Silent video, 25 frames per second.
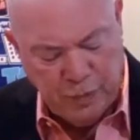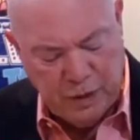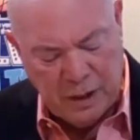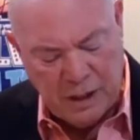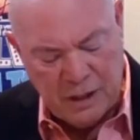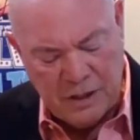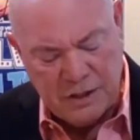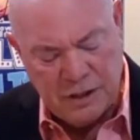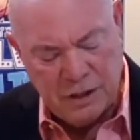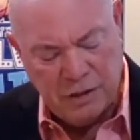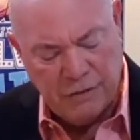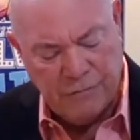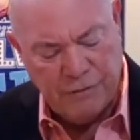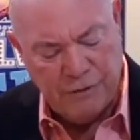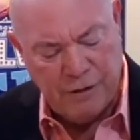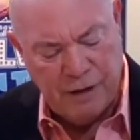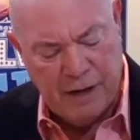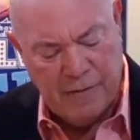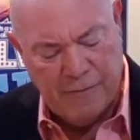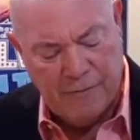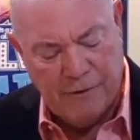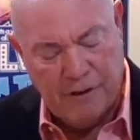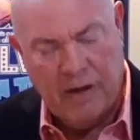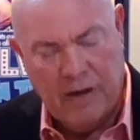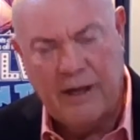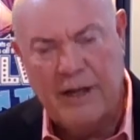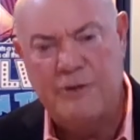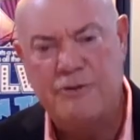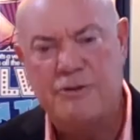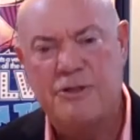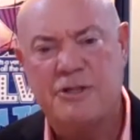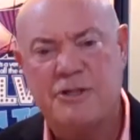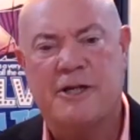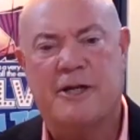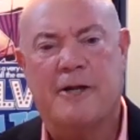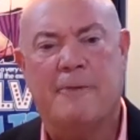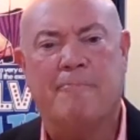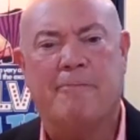So if you ever are
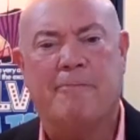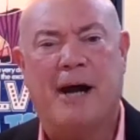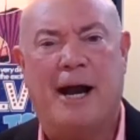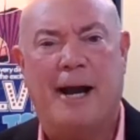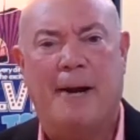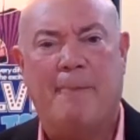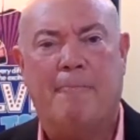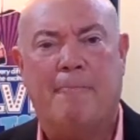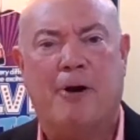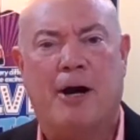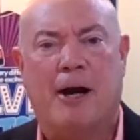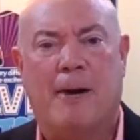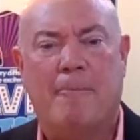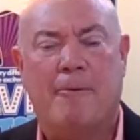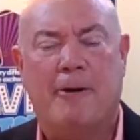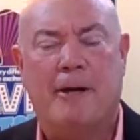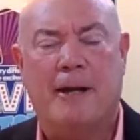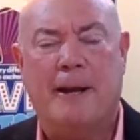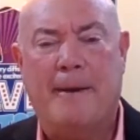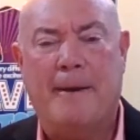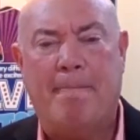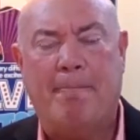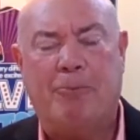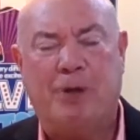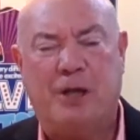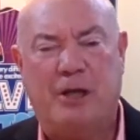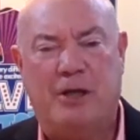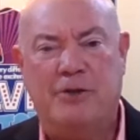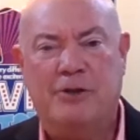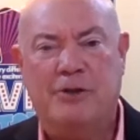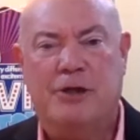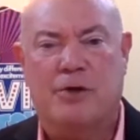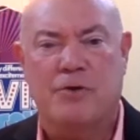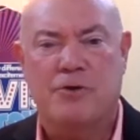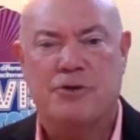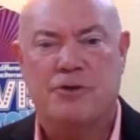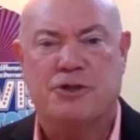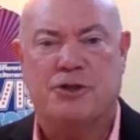interested in buying property in
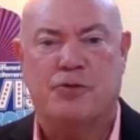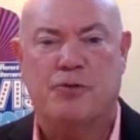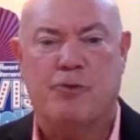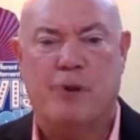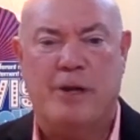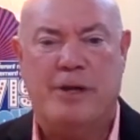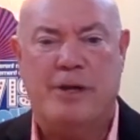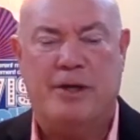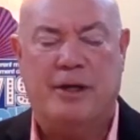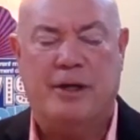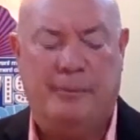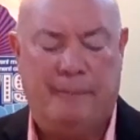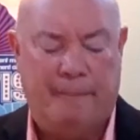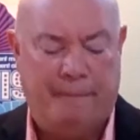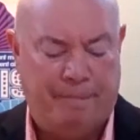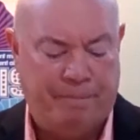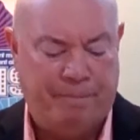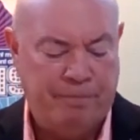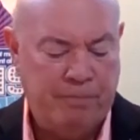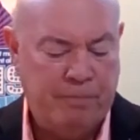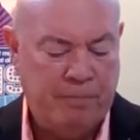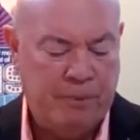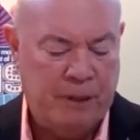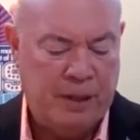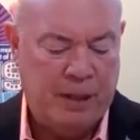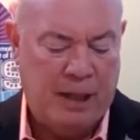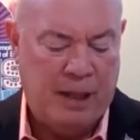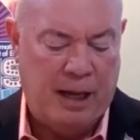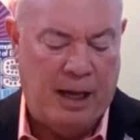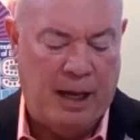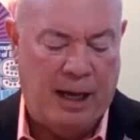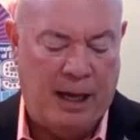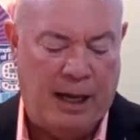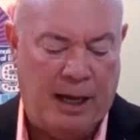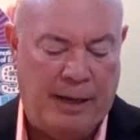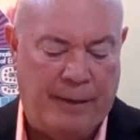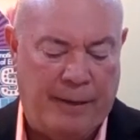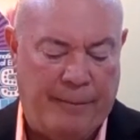Costa Rica,
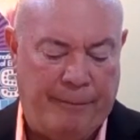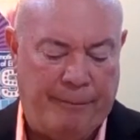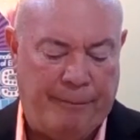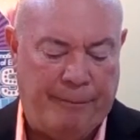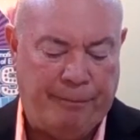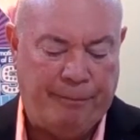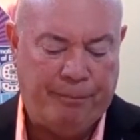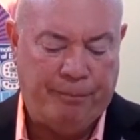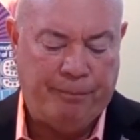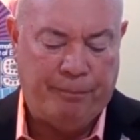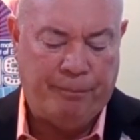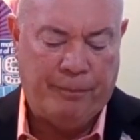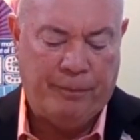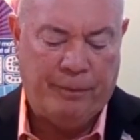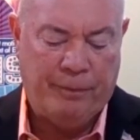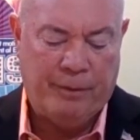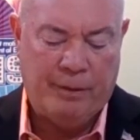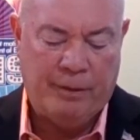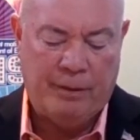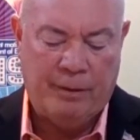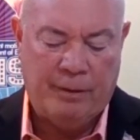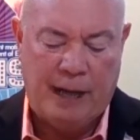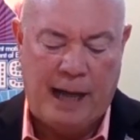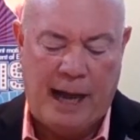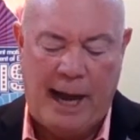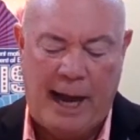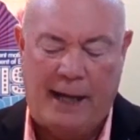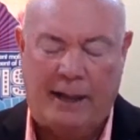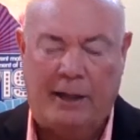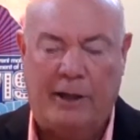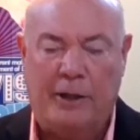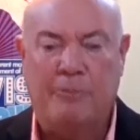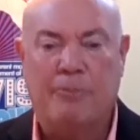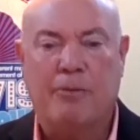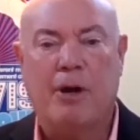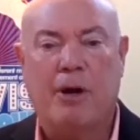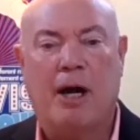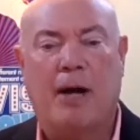um,
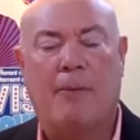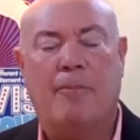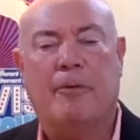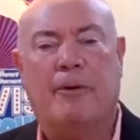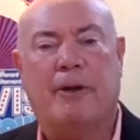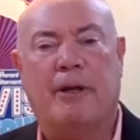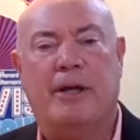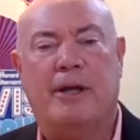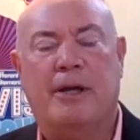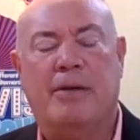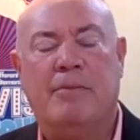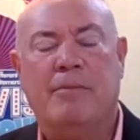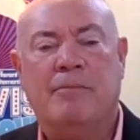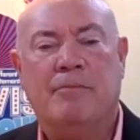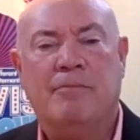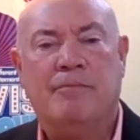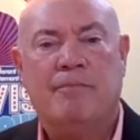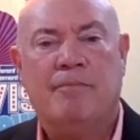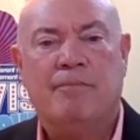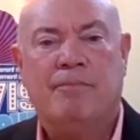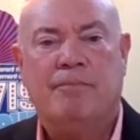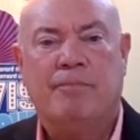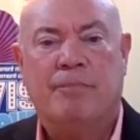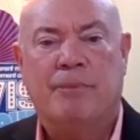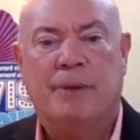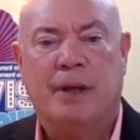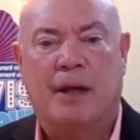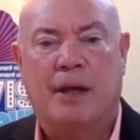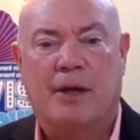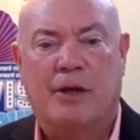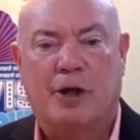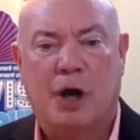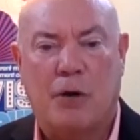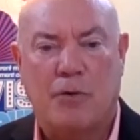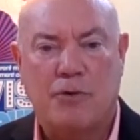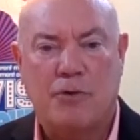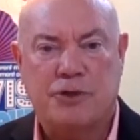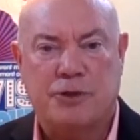island property, uh,
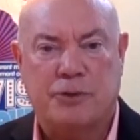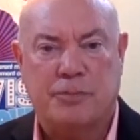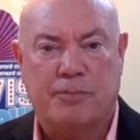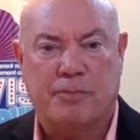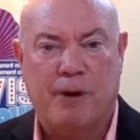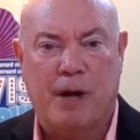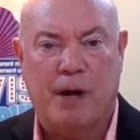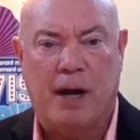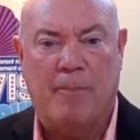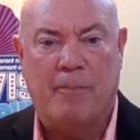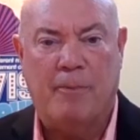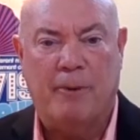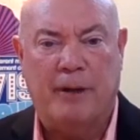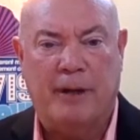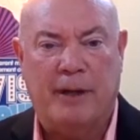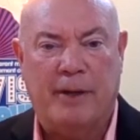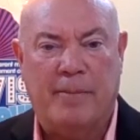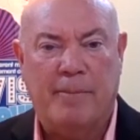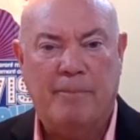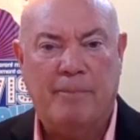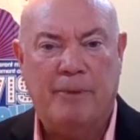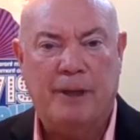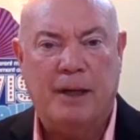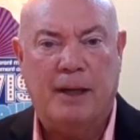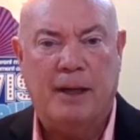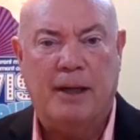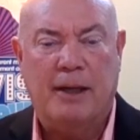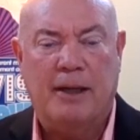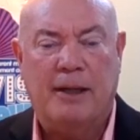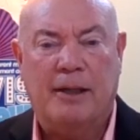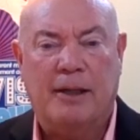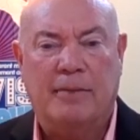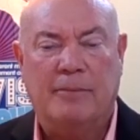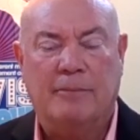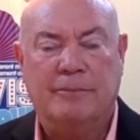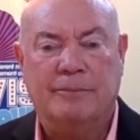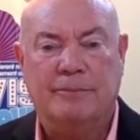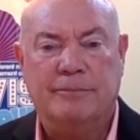coastal property,
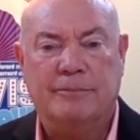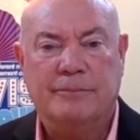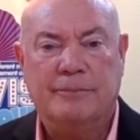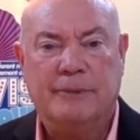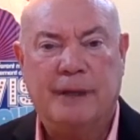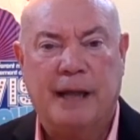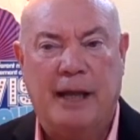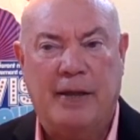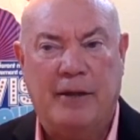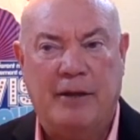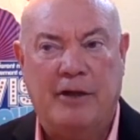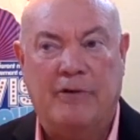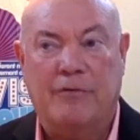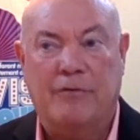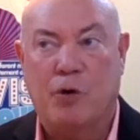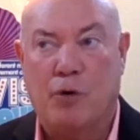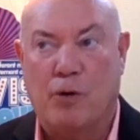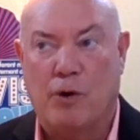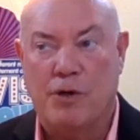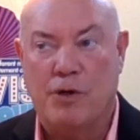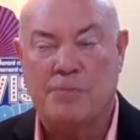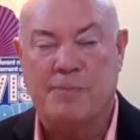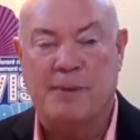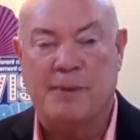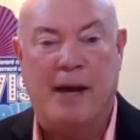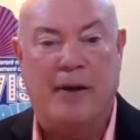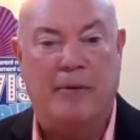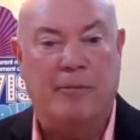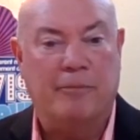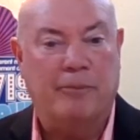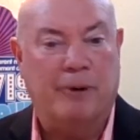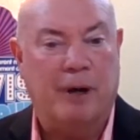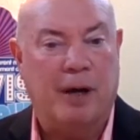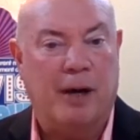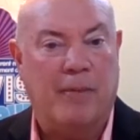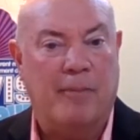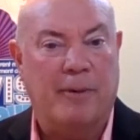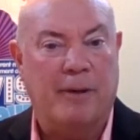um, and then, of course, mountain
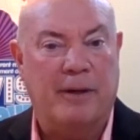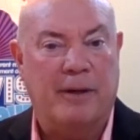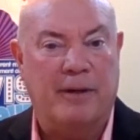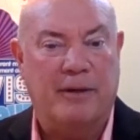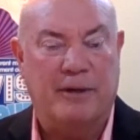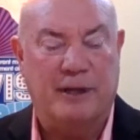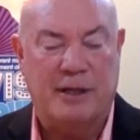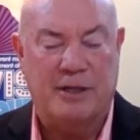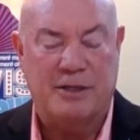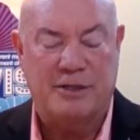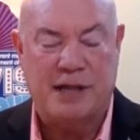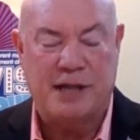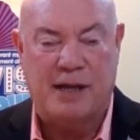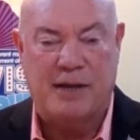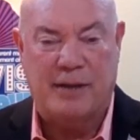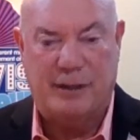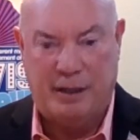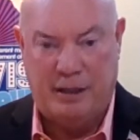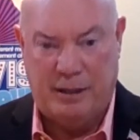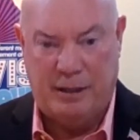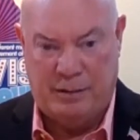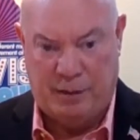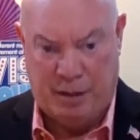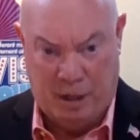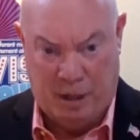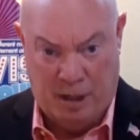property and things out in